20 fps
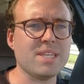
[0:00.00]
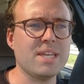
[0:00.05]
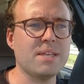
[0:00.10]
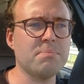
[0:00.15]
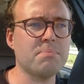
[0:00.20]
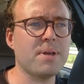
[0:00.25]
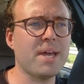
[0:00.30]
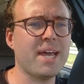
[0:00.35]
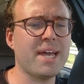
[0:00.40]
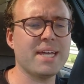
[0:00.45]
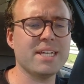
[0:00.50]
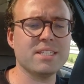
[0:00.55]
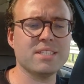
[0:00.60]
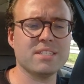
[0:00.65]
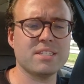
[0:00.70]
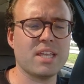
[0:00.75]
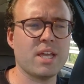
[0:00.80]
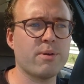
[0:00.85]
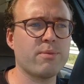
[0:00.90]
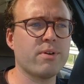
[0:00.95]
It
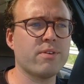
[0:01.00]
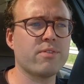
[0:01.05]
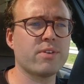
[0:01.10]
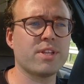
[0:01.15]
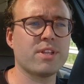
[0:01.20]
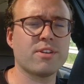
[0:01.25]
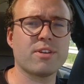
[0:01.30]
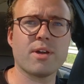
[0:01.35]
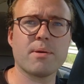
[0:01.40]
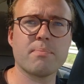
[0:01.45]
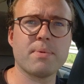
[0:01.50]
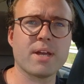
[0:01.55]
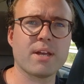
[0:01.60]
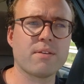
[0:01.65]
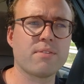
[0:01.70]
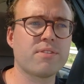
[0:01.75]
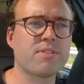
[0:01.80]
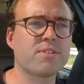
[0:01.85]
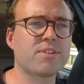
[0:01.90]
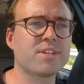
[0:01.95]
passed, however, I need to come back
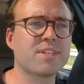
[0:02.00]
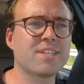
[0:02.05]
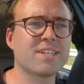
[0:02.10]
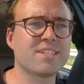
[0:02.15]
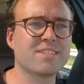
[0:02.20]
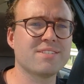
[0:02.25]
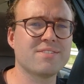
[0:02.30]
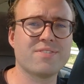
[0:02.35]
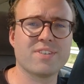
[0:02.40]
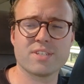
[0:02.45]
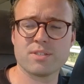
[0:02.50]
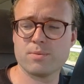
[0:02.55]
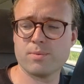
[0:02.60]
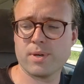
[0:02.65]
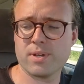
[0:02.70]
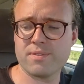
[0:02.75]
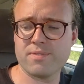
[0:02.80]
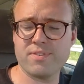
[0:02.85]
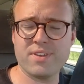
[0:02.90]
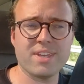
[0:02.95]
in 30 days and fix
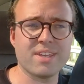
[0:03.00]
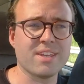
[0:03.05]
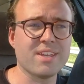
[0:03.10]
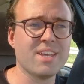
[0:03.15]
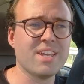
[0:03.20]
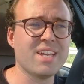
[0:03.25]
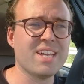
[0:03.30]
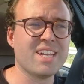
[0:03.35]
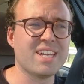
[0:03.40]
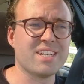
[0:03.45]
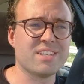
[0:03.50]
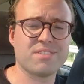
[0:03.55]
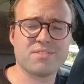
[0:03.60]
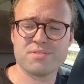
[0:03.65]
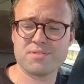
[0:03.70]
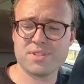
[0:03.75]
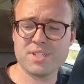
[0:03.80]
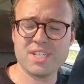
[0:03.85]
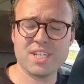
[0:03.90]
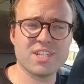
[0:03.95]
one thing. It's
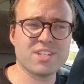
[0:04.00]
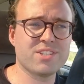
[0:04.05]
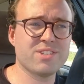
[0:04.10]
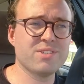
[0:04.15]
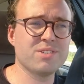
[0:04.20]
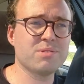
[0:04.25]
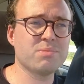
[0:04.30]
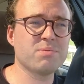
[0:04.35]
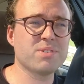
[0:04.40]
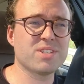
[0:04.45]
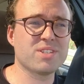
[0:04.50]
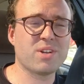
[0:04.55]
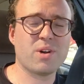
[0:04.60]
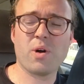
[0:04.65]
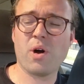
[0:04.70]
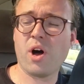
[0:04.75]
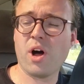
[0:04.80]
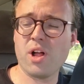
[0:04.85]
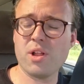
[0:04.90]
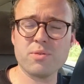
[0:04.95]
3 issues, but it's
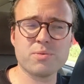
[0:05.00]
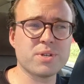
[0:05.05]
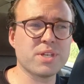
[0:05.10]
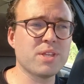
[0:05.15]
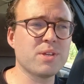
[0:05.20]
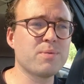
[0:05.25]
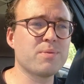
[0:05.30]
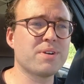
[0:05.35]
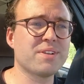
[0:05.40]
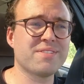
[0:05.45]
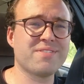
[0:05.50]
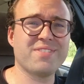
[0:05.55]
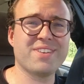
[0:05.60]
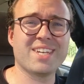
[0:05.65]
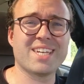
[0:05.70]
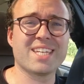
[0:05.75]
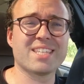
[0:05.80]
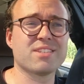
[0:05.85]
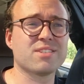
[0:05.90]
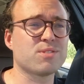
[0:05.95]
all really one
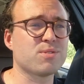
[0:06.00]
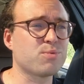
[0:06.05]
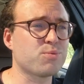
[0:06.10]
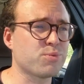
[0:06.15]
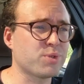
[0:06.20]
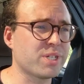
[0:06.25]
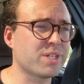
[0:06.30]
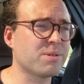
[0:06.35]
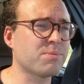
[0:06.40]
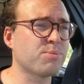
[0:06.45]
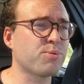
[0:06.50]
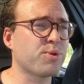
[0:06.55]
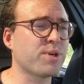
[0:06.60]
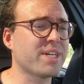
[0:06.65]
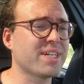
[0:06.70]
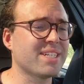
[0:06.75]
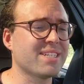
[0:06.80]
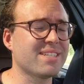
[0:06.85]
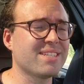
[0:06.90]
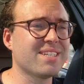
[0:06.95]
thing. It's the rear
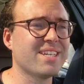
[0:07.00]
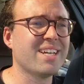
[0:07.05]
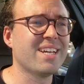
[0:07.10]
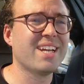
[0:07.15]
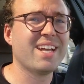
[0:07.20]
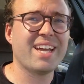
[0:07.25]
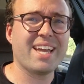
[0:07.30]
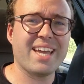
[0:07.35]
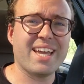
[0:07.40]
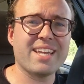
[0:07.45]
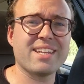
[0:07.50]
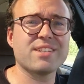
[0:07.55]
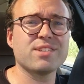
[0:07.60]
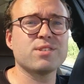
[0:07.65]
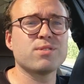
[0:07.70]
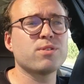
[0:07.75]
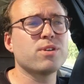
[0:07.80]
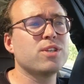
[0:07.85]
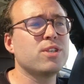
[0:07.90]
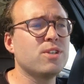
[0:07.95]
brakes. And I
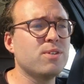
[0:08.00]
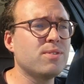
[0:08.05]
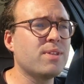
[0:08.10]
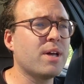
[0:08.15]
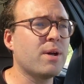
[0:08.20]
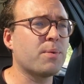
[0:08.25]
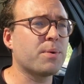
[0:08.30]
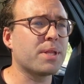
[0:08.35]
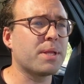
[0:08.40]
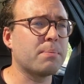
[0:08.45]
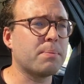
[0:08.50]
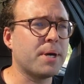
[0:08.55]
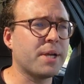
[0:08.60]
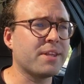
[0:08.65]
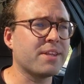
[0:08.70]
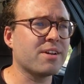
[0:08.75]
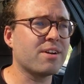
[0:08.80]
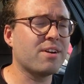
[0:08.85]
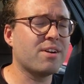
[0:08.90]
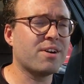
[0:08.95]
sort of knew that when I
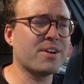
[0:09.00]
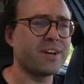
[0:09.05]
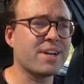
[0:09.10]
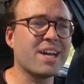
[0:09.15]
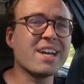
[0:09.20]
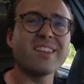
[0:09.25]
bought the car.